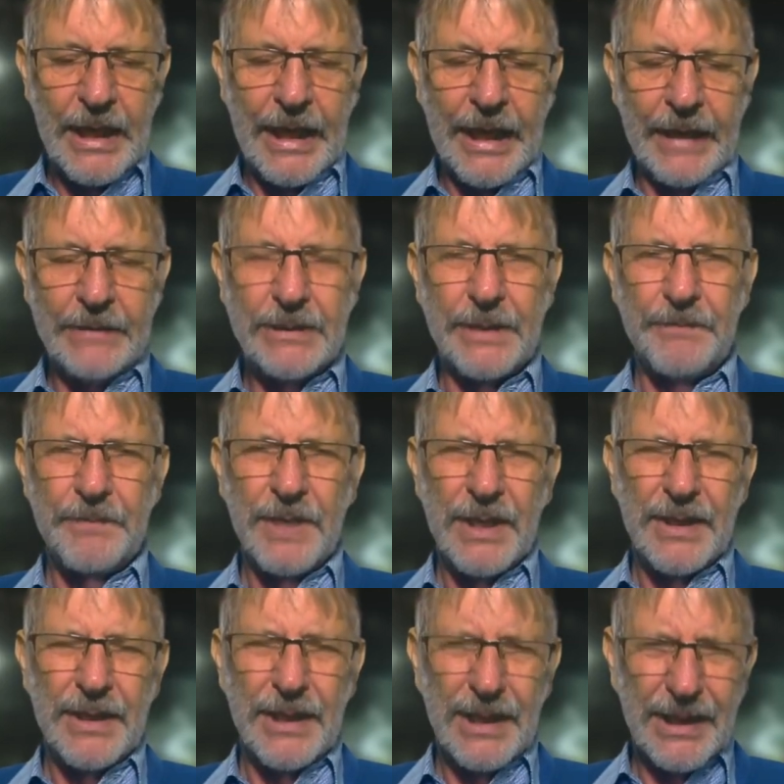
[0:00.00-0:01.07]
In
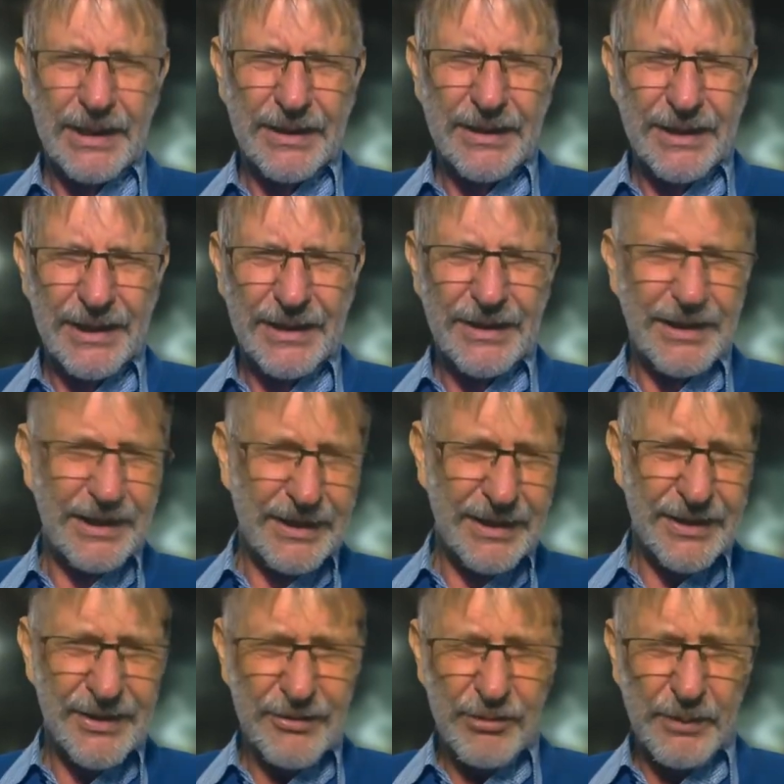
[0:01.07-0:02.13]
the
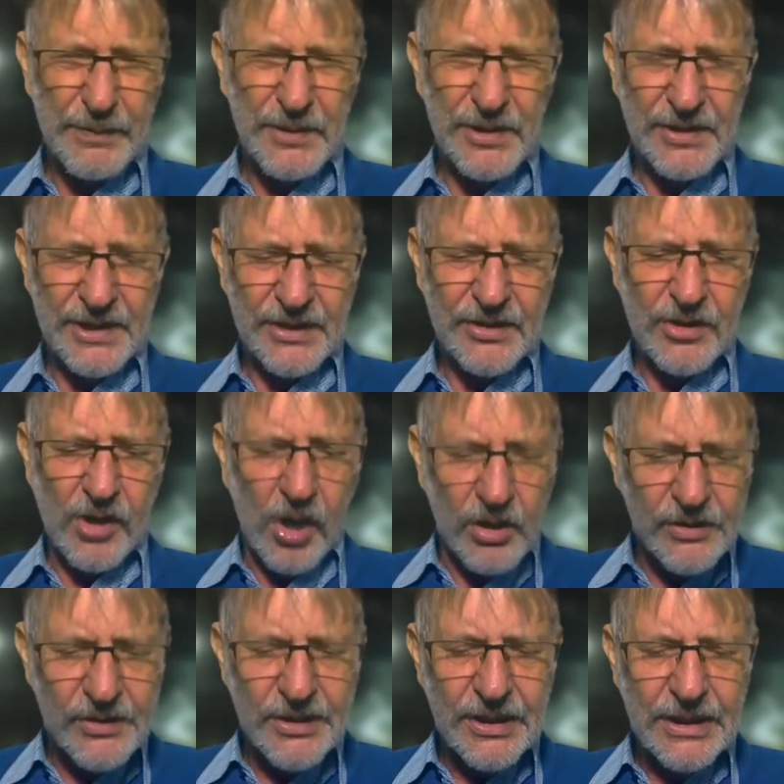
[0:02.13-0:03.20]
scripture it says,
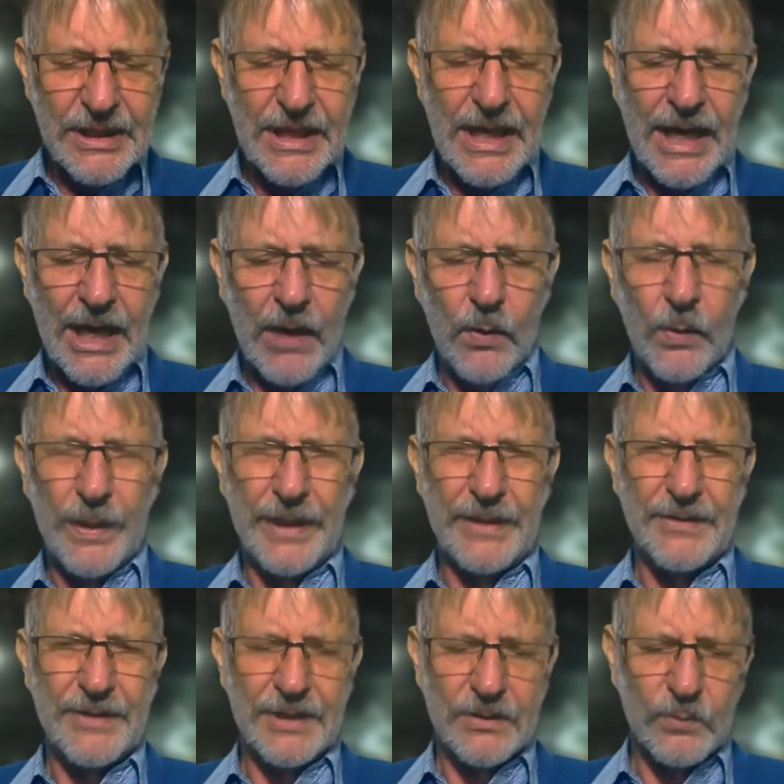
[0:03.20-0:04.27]
consider our
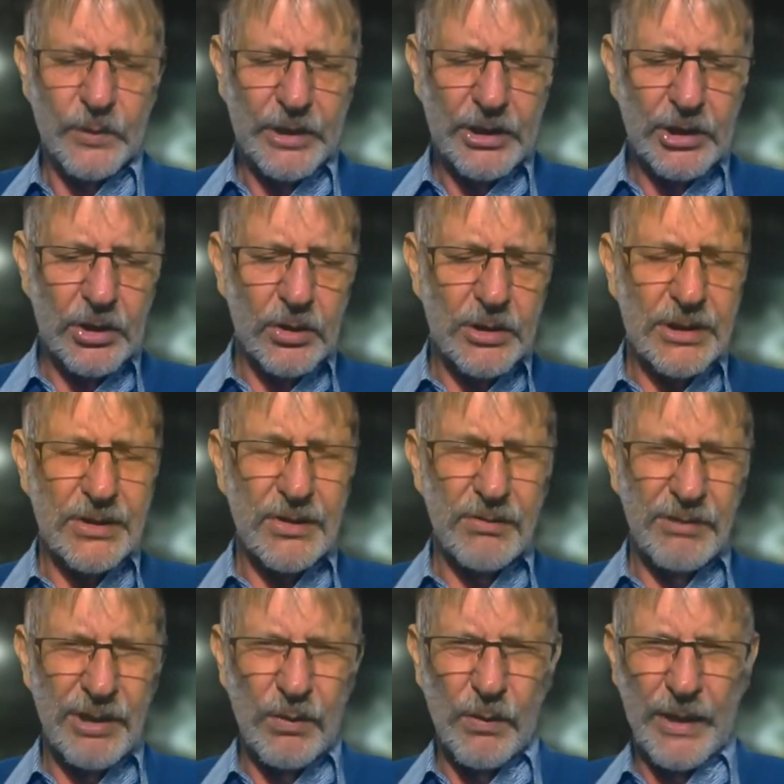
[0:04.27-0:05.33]
ways. And we're going to look at
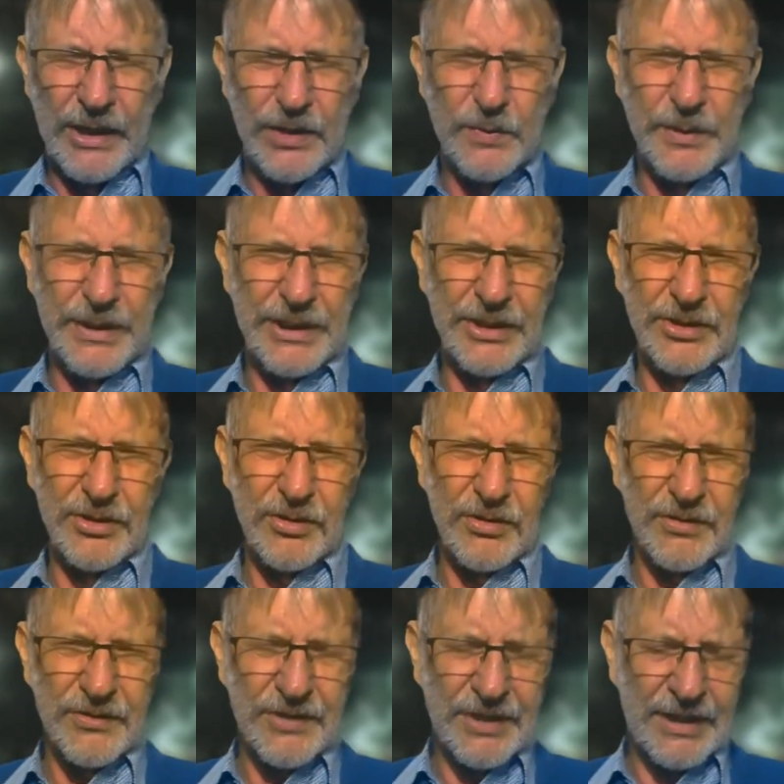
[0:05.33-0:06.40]
three ways we need to
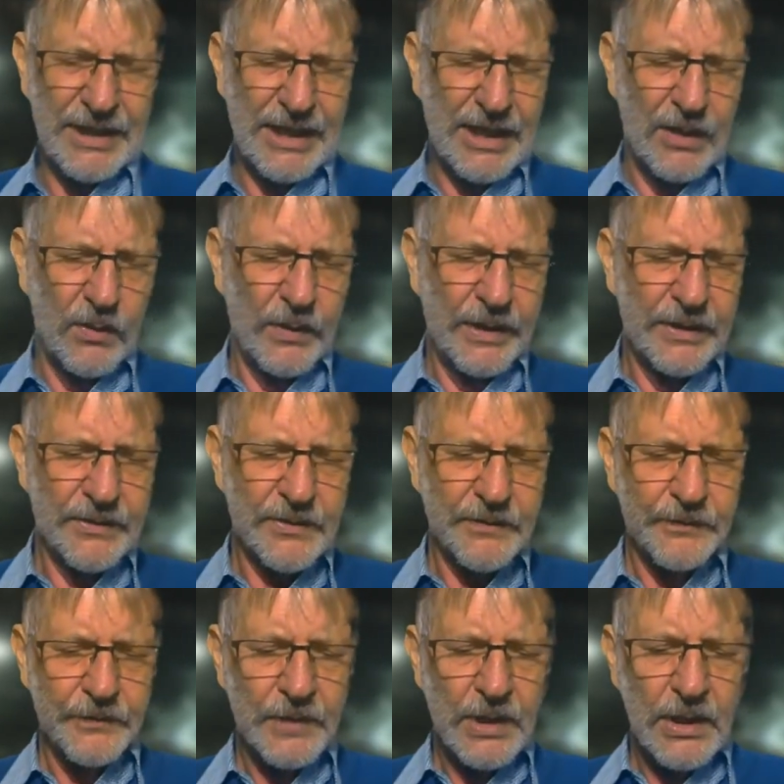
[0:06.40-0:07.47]
consider our ways.
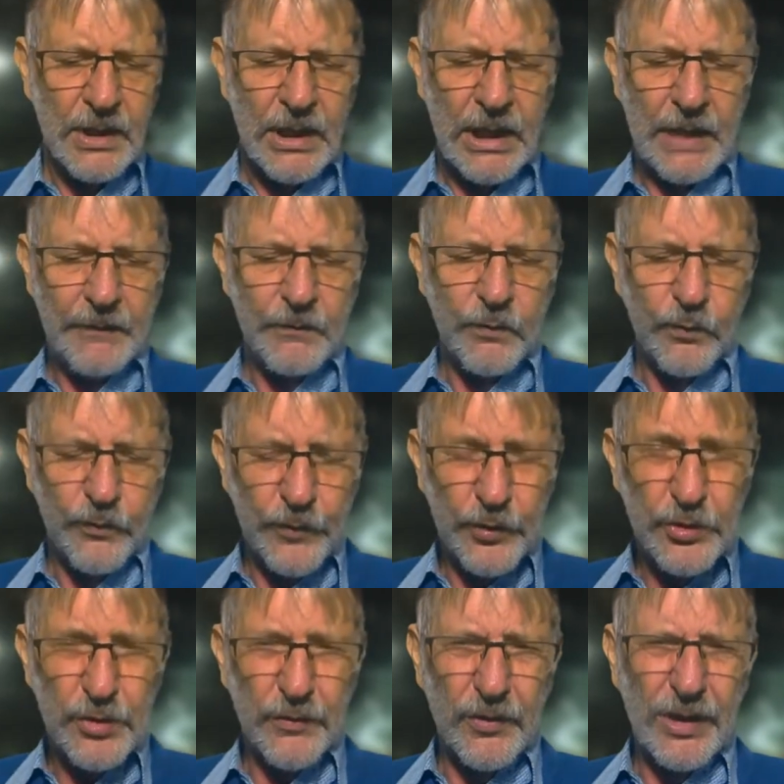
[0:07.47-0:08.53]

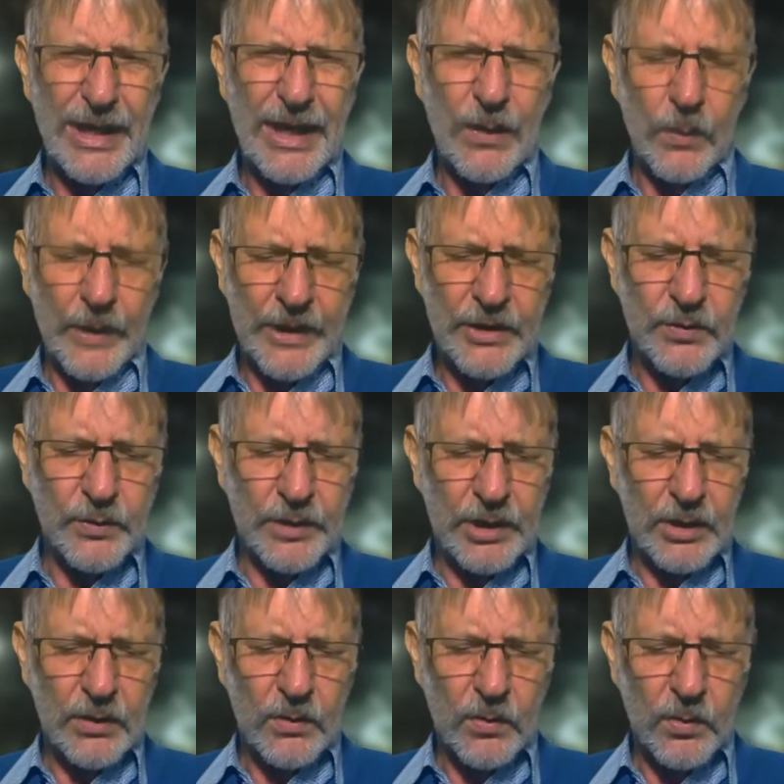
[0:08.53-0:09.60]
First of all, our ways with the
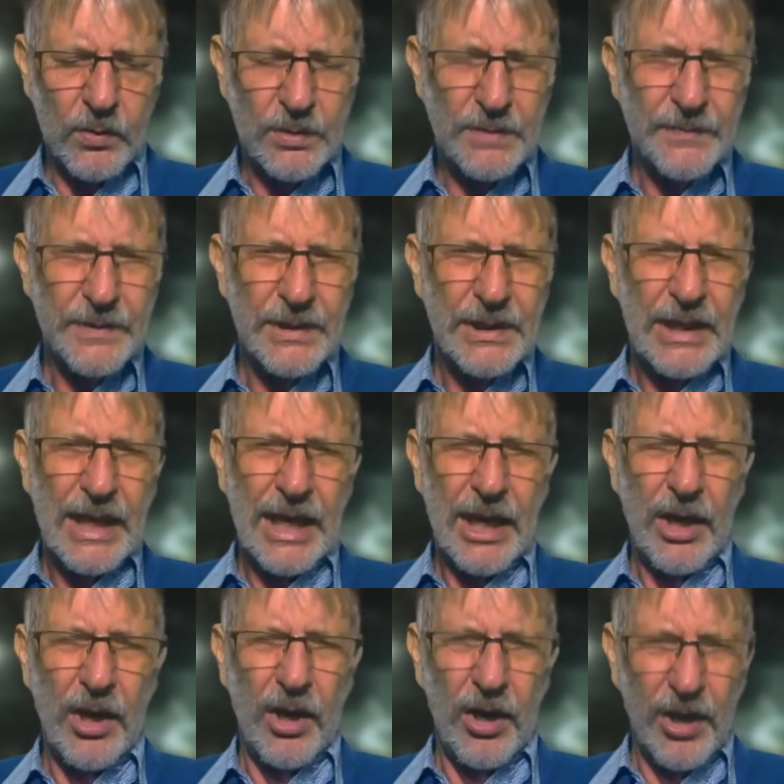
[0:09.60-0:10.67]
Lord,
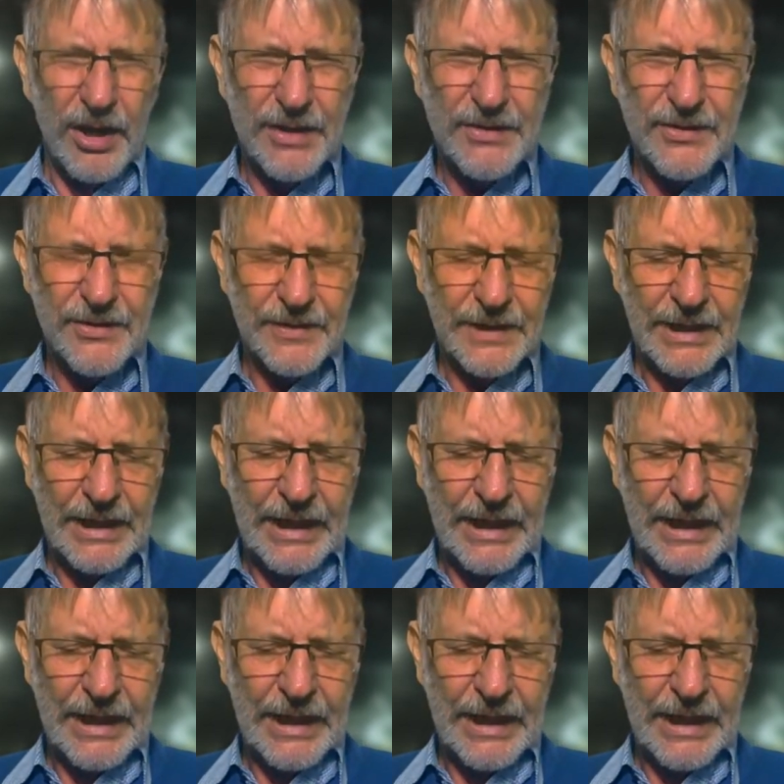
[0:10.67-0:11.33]
our hearts,